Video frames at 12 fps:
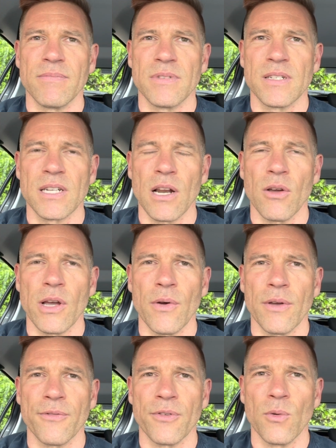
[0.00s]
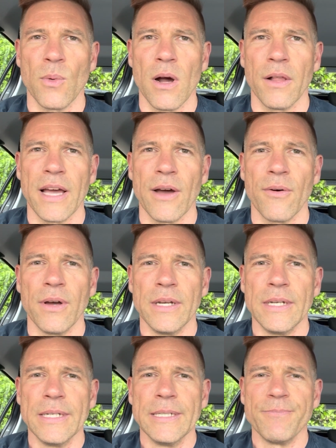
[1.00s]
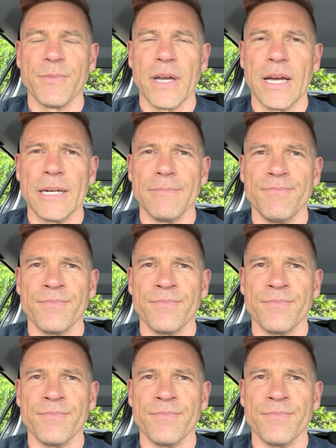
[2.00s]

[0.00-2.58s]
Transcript: slow going for a while now, I